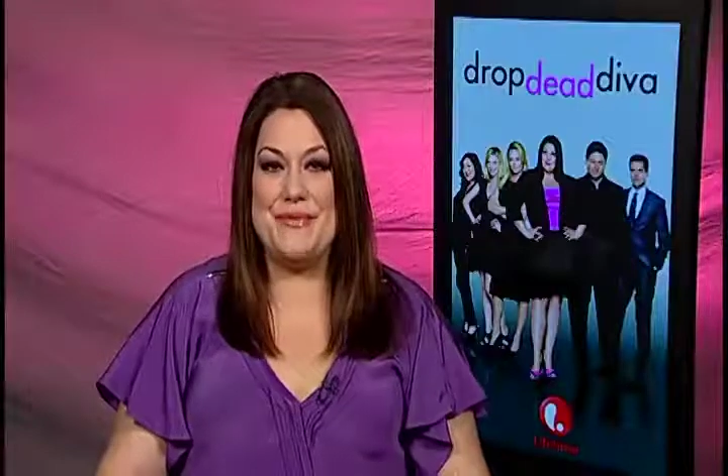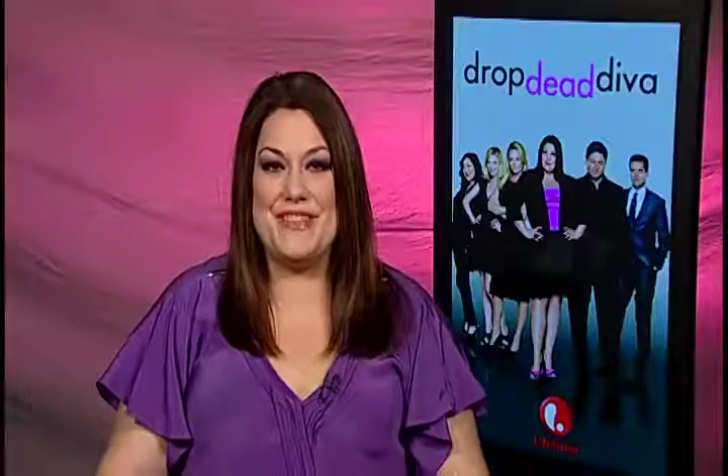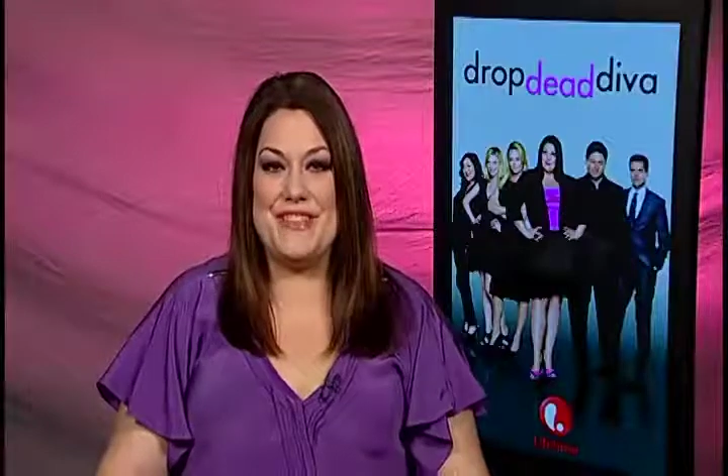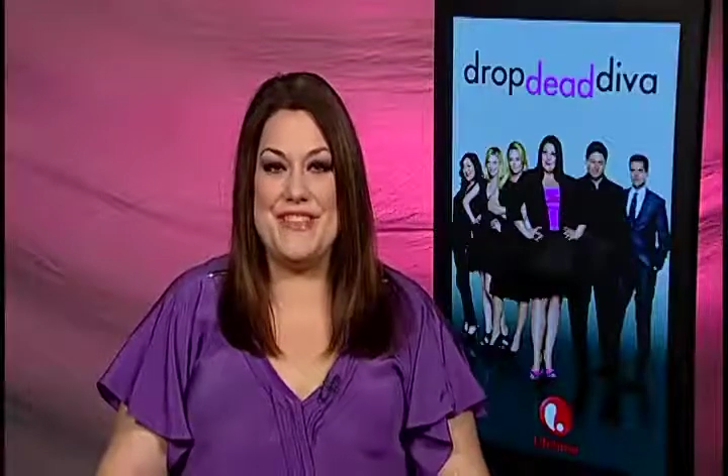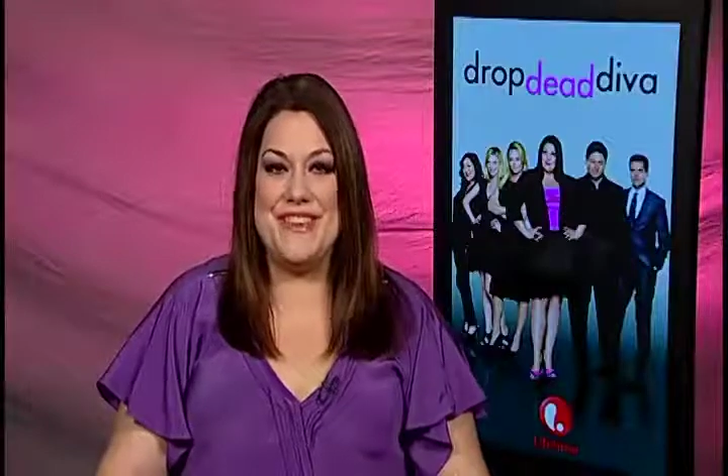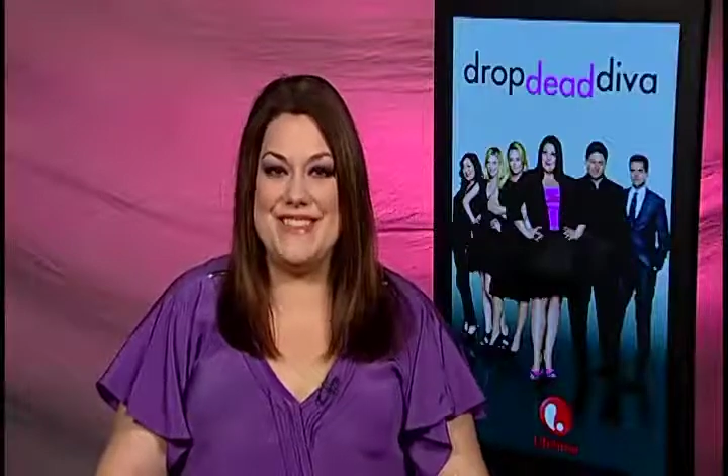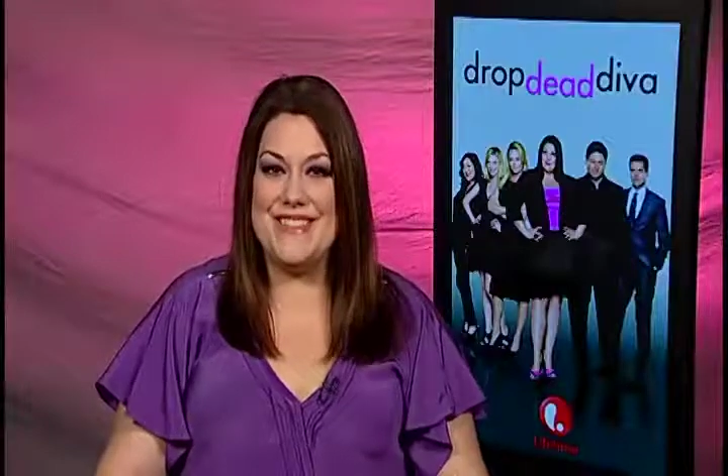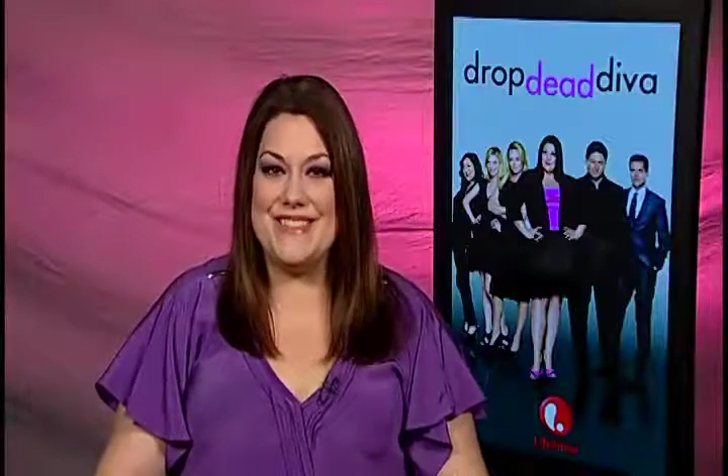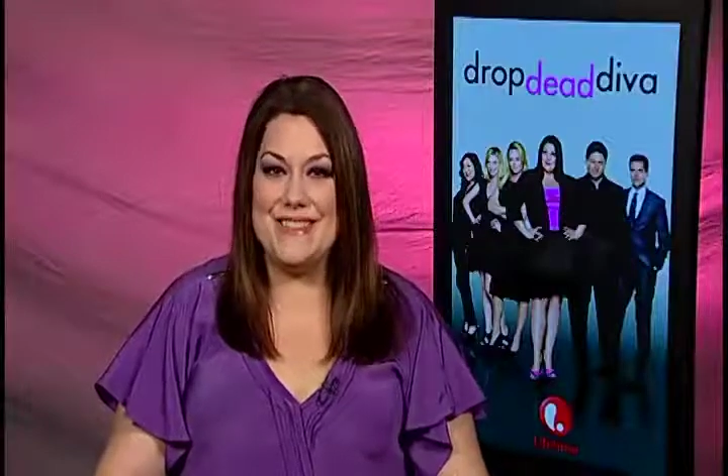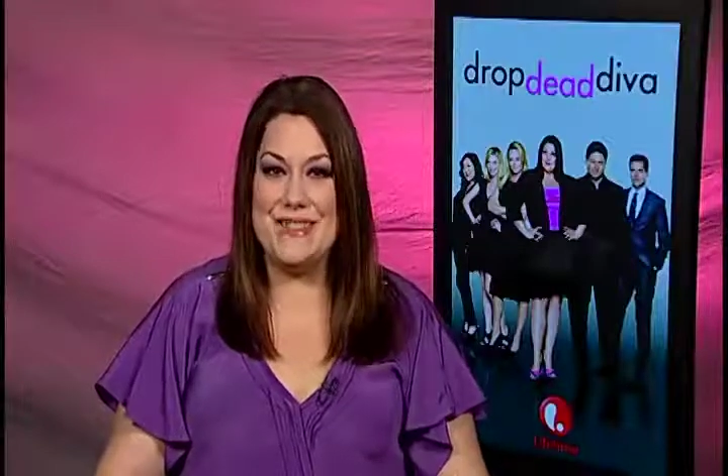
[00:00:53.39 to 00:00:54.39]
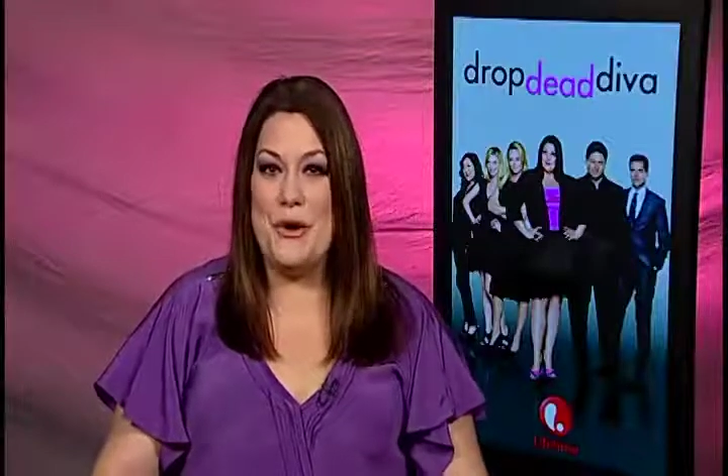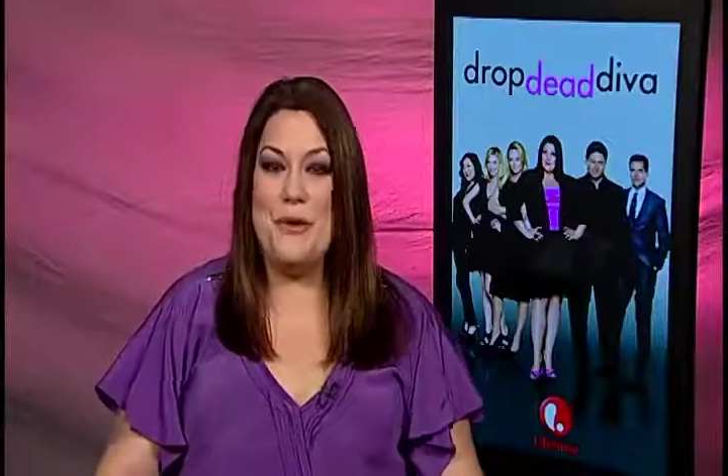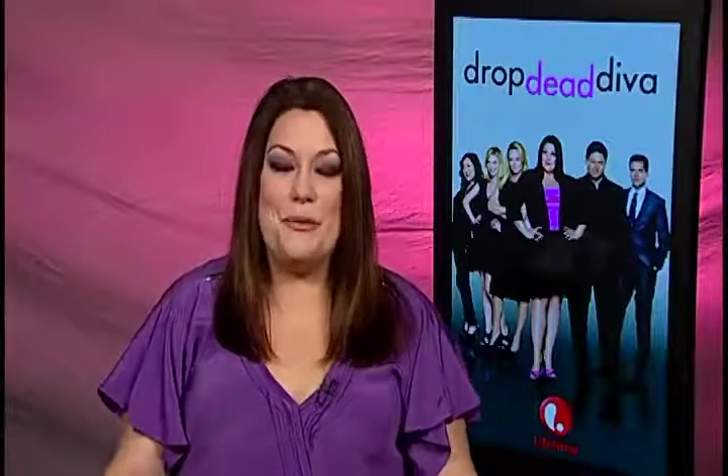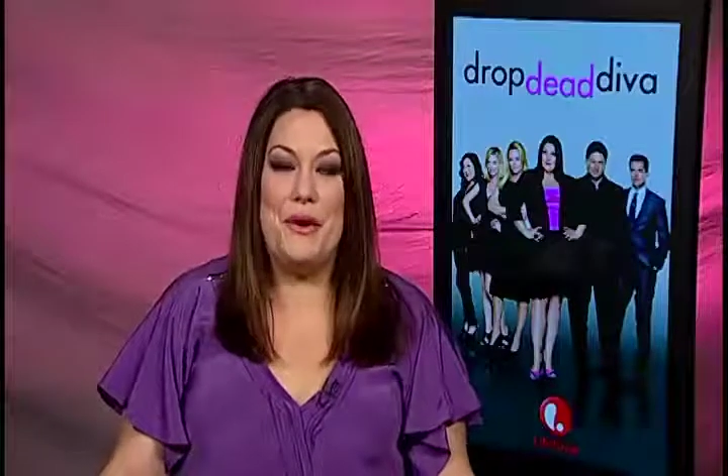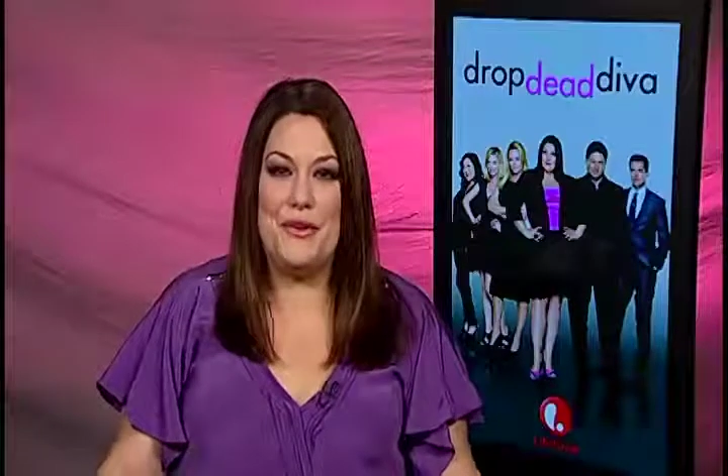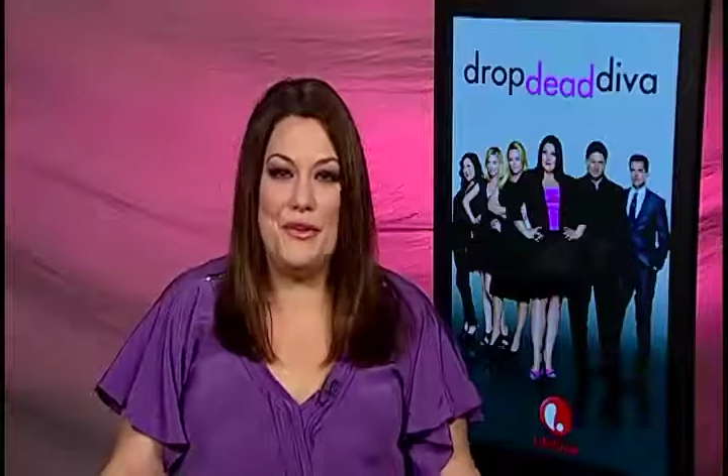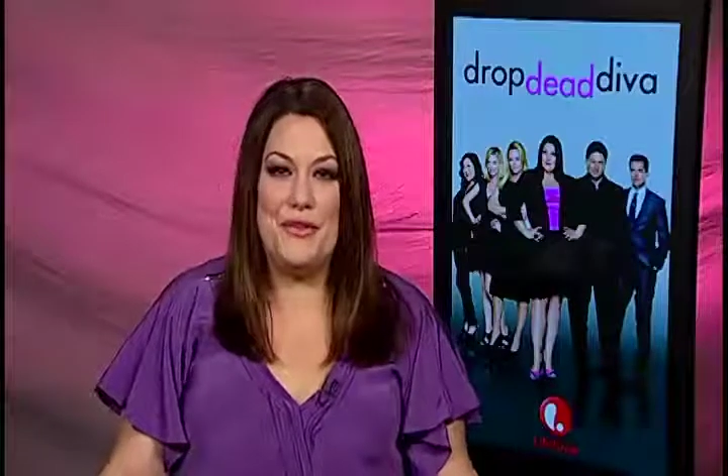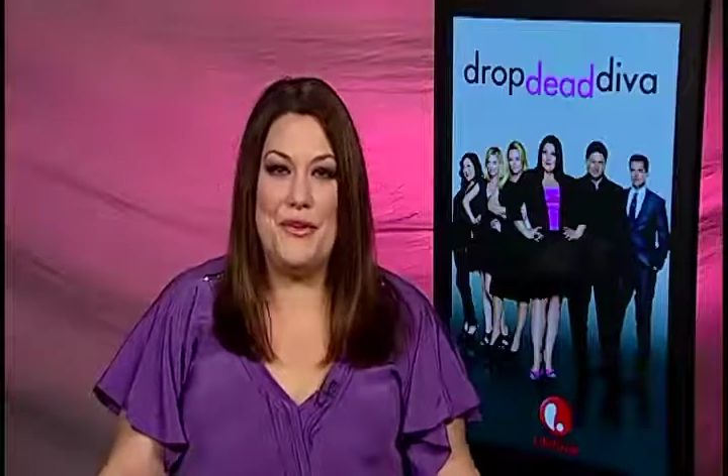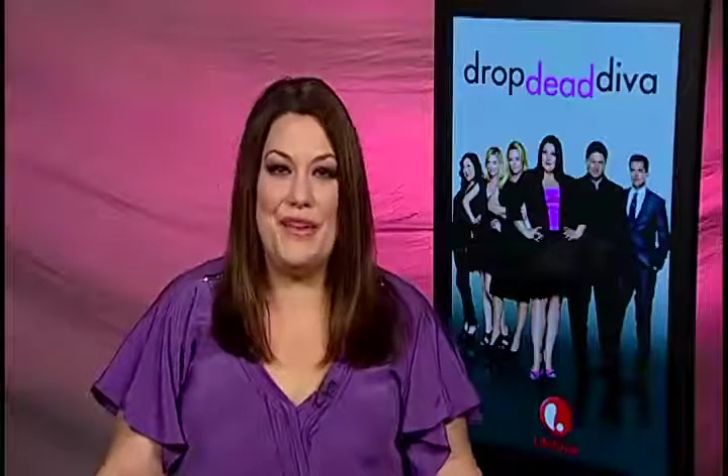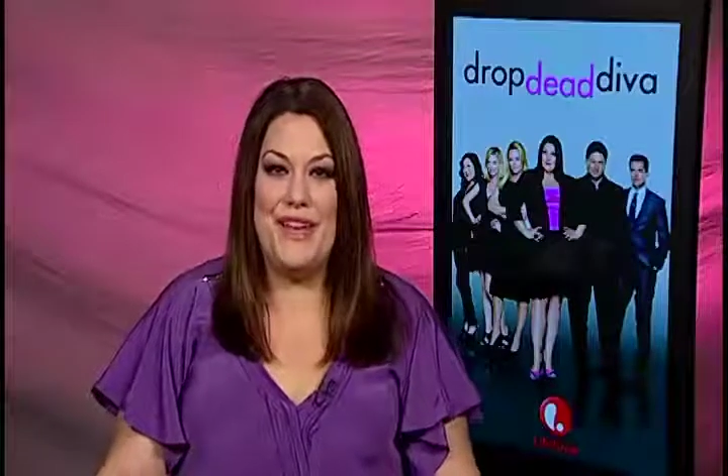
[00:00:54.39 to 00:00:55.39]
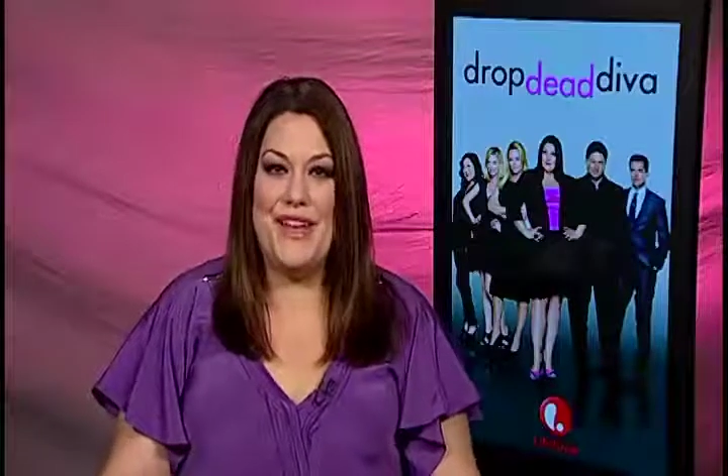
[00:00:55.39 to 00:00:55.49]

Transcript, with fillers: which is so wonderful,